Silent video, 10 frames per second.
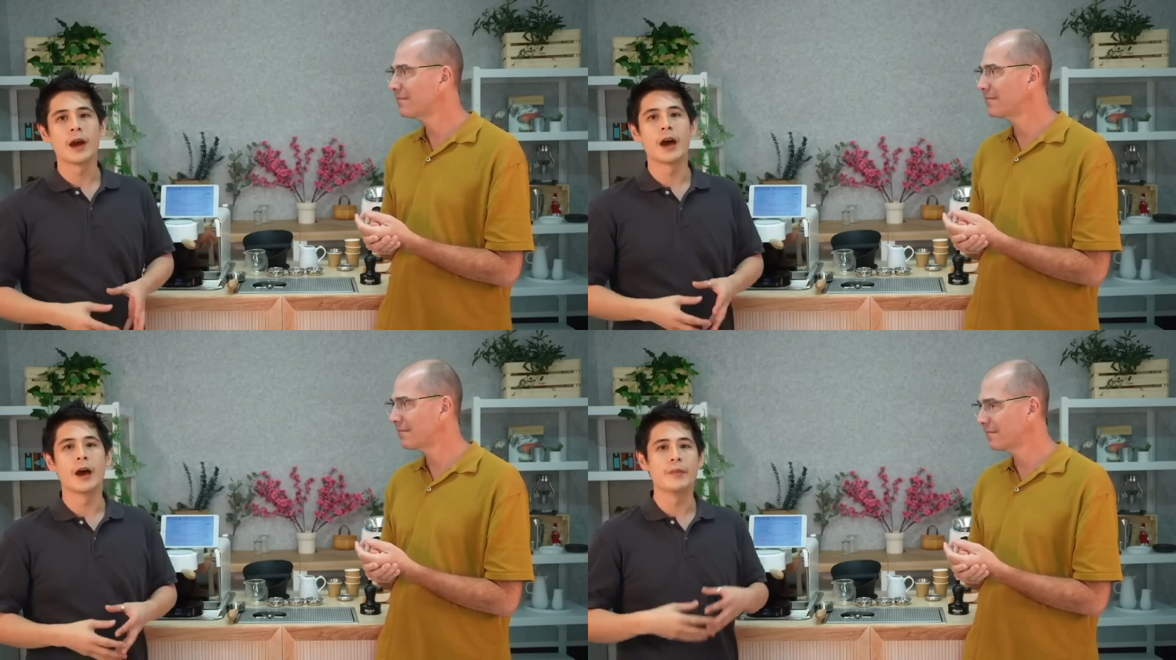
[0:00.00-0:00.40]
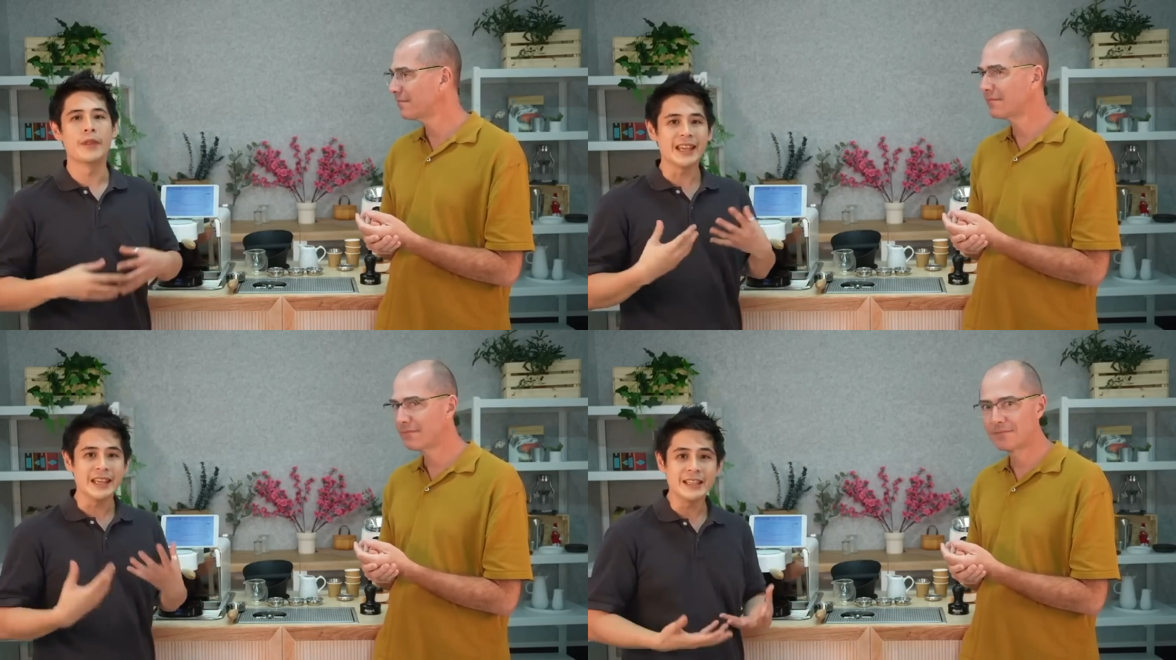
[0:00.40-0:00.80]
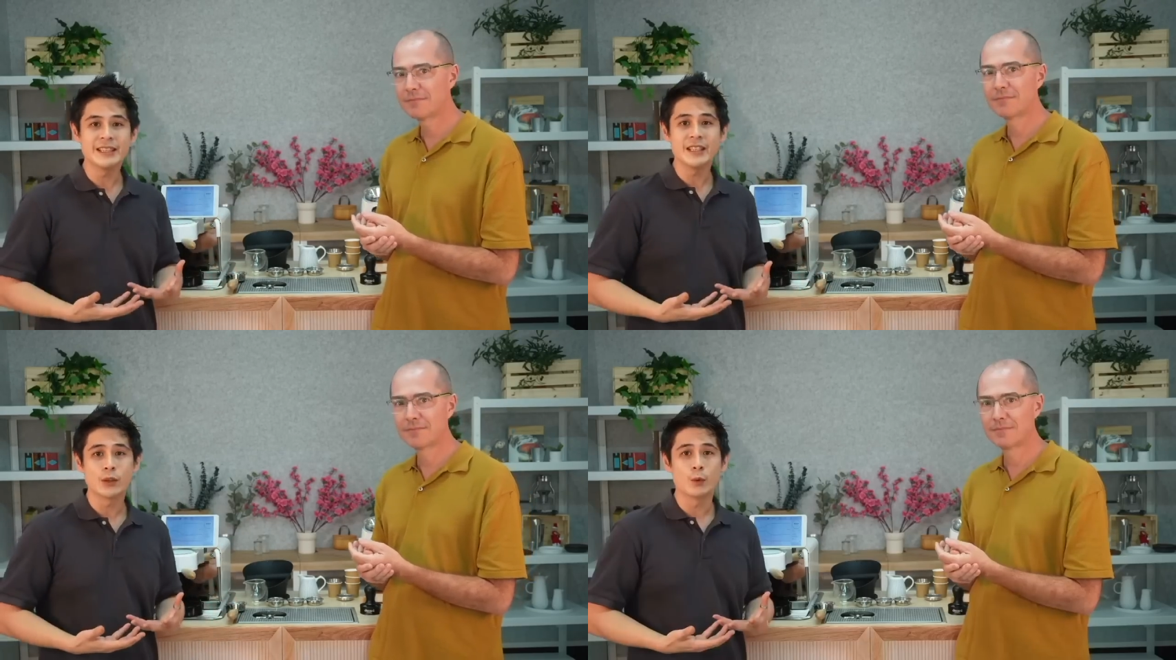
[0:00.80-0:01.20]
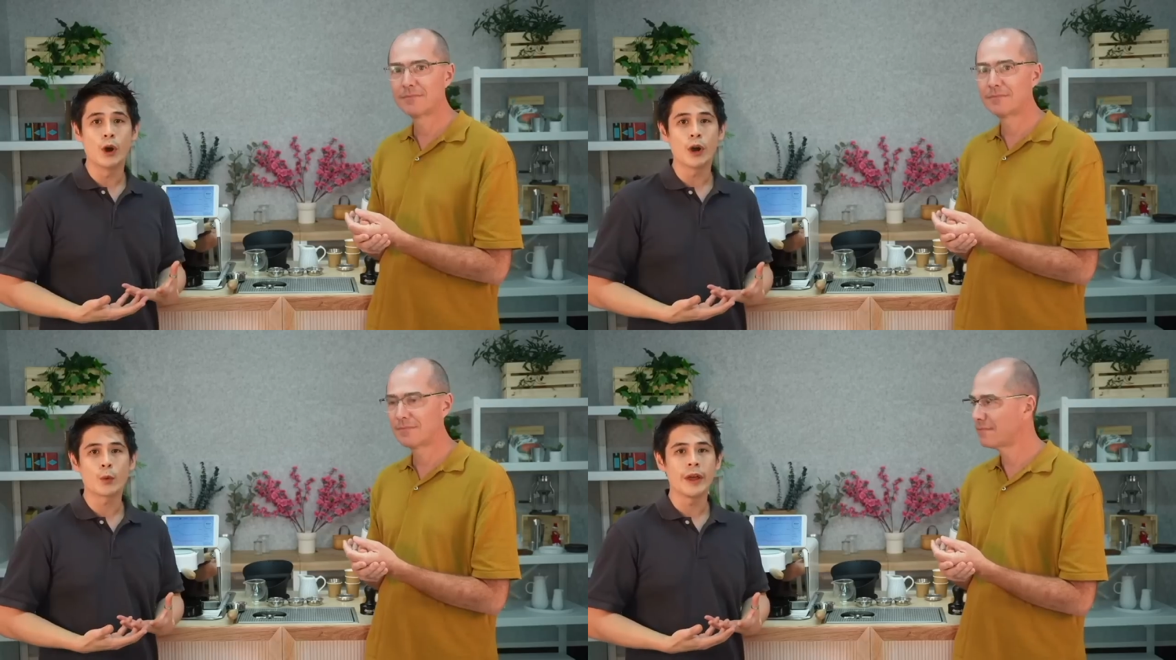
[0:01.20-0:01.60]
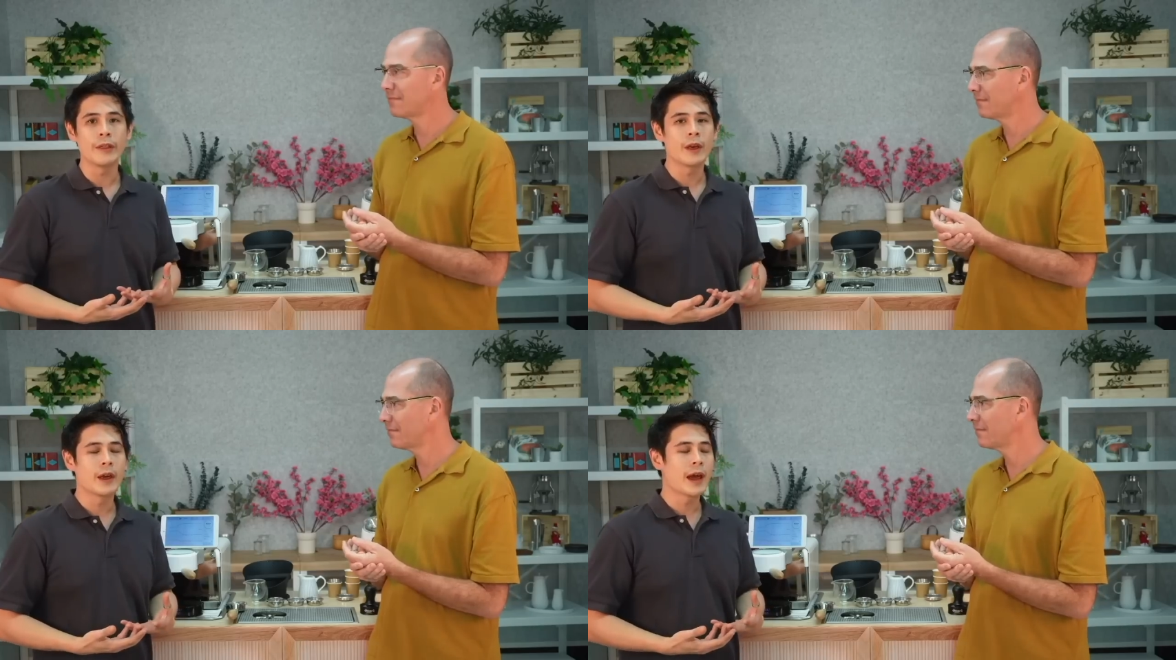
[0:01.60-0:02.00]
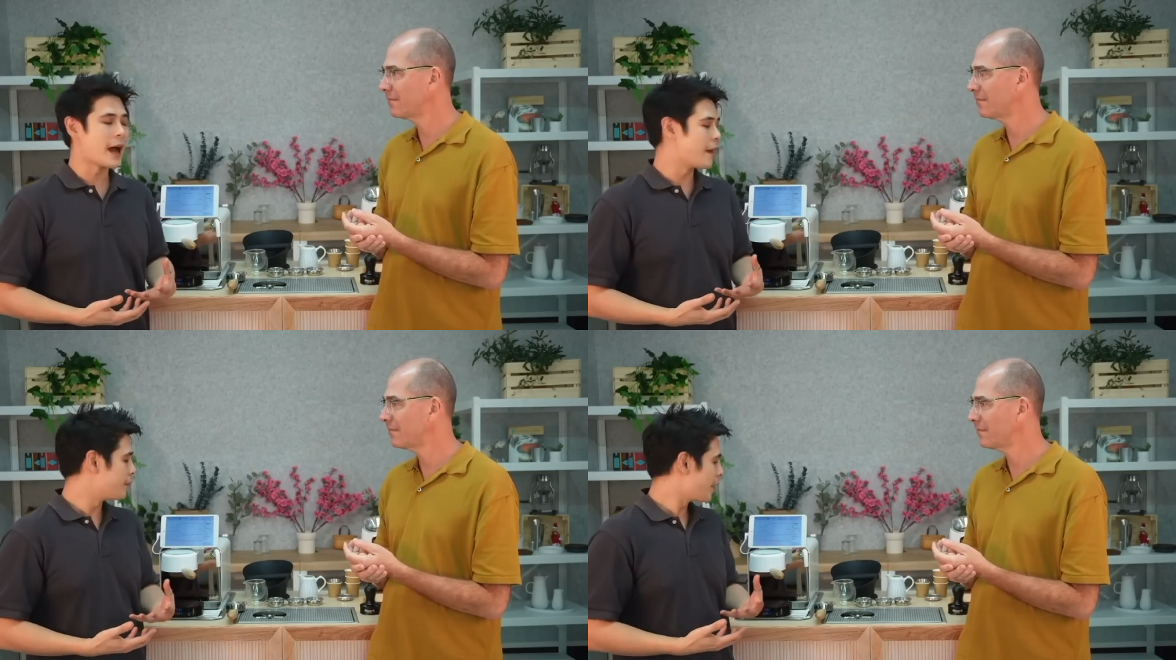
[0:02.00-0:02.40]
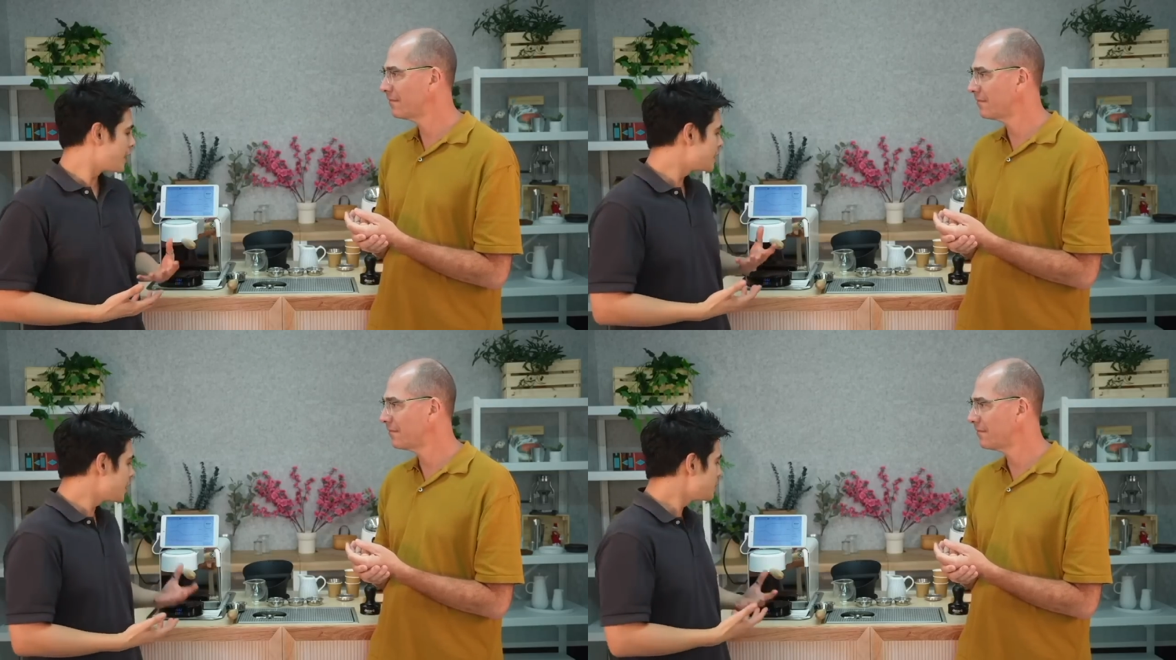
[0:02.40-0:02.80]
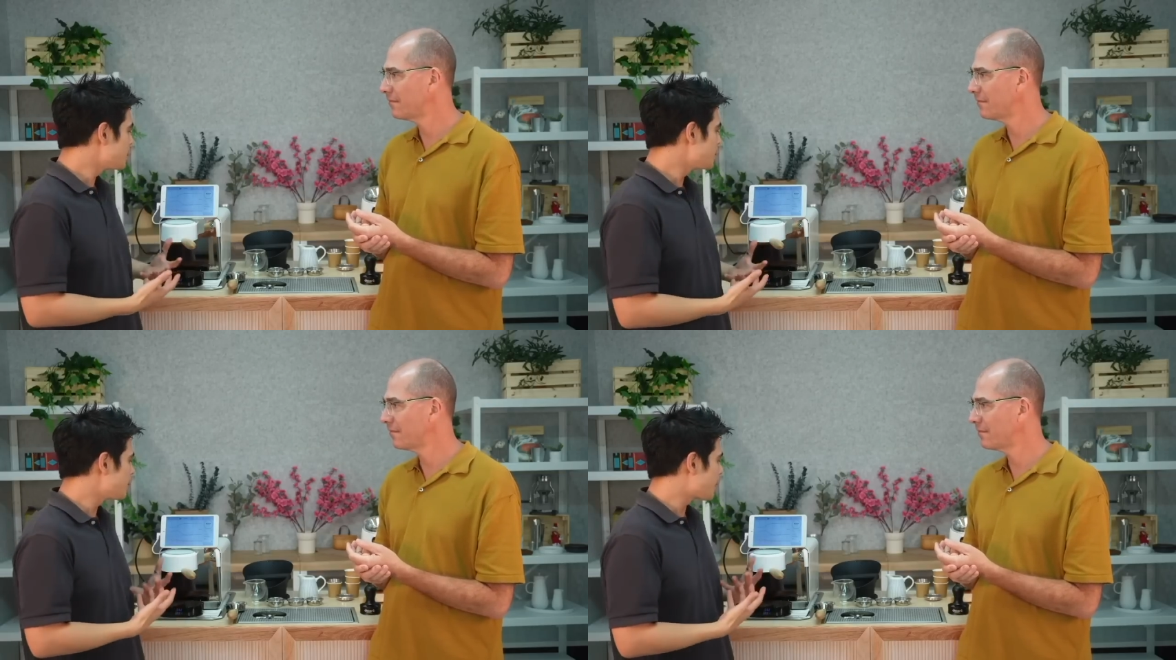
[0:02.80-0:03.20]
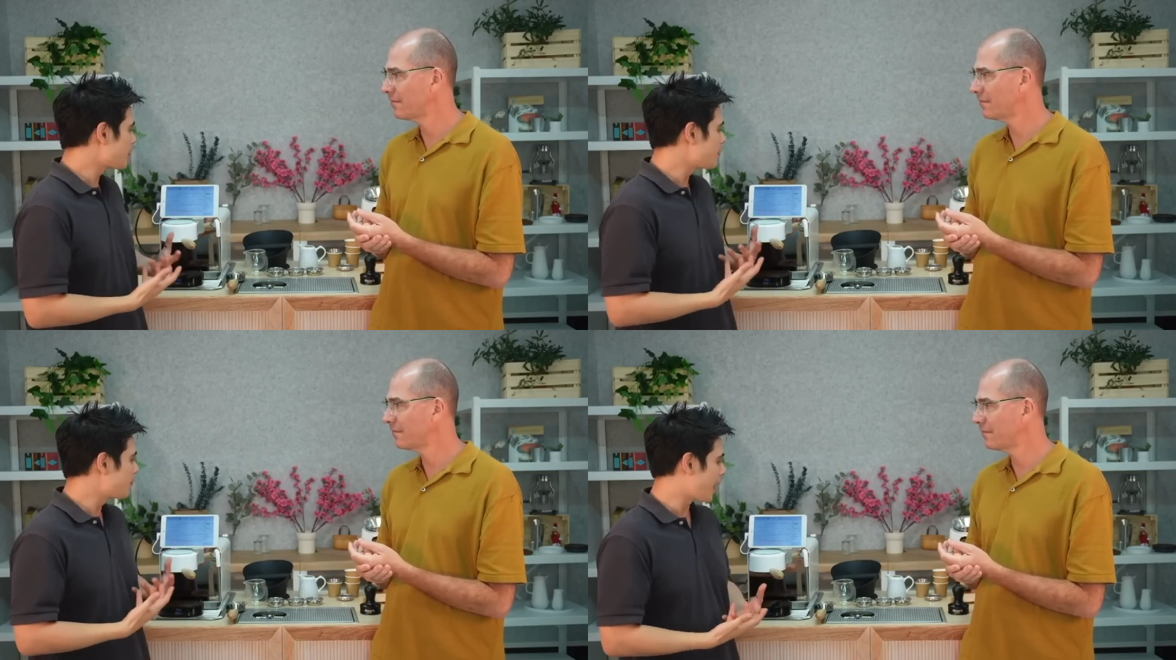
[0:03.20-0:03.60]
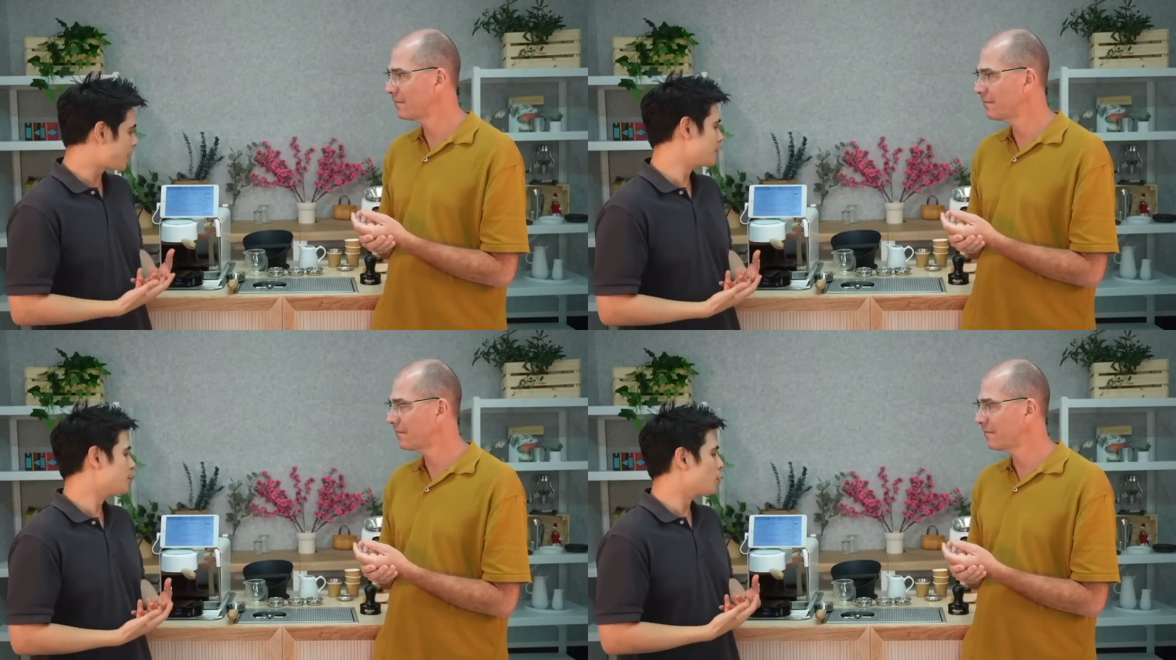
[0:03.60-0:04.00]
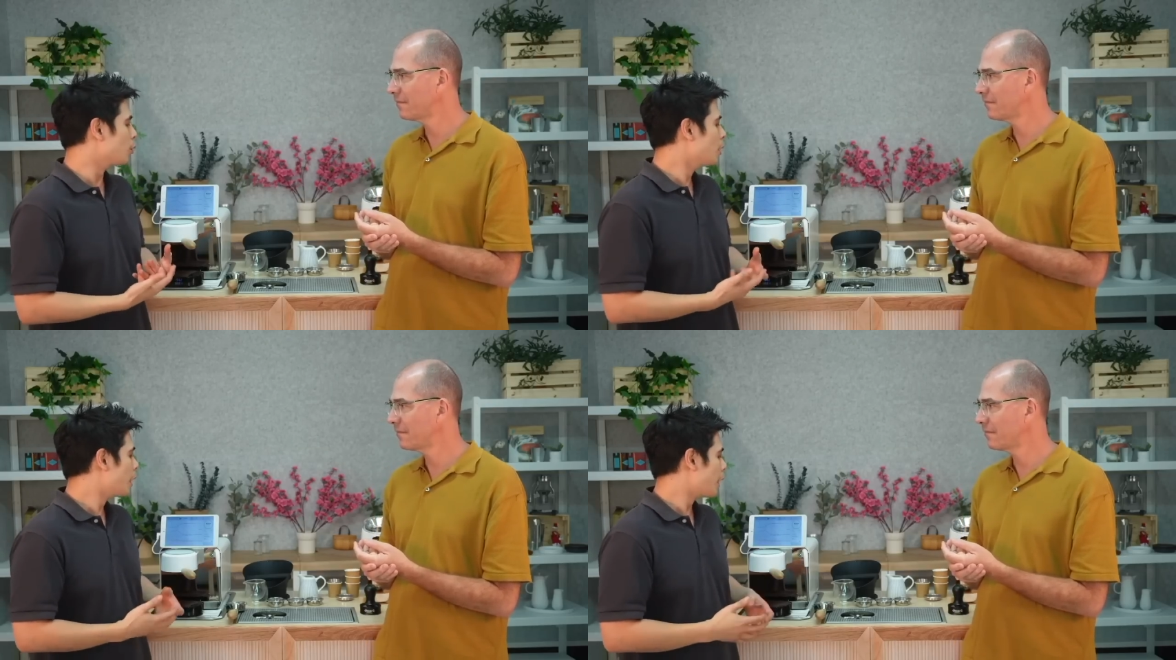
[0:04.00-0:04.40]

Speaker 1: Um, they're easy to work with, and they seem to be very flexible,